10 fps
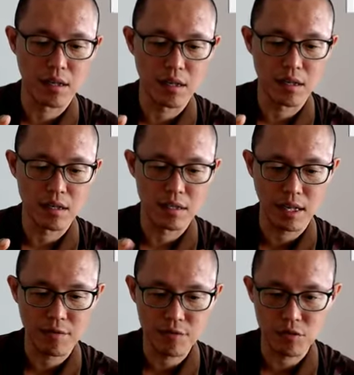in the
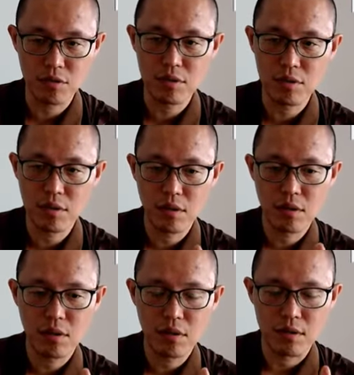afternoon,
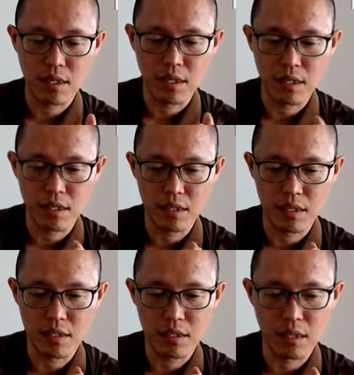
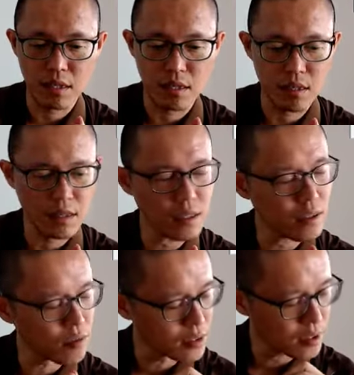
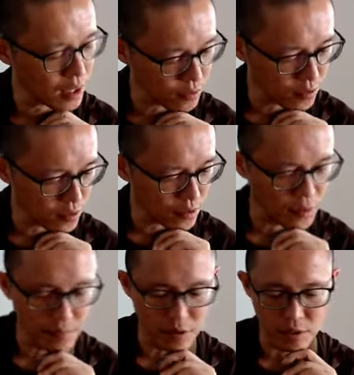was it afternoon or
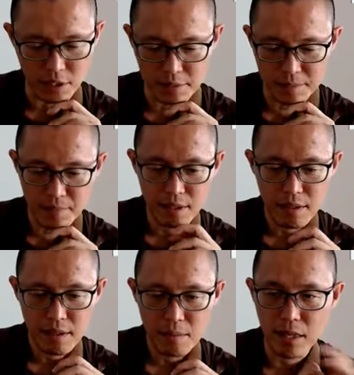morning?
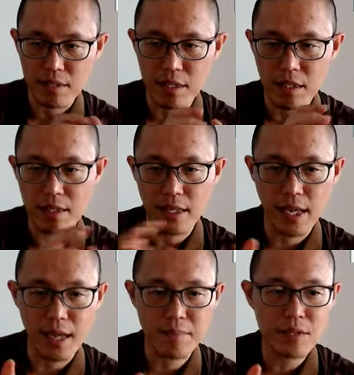But they
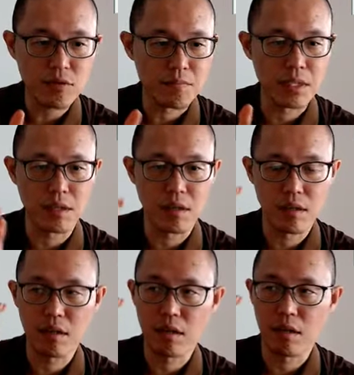happen to be
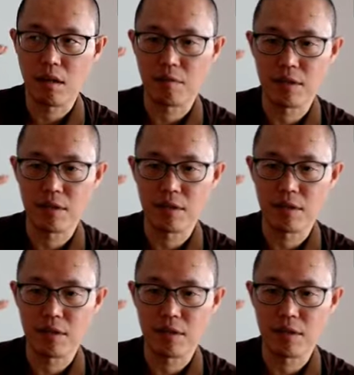of a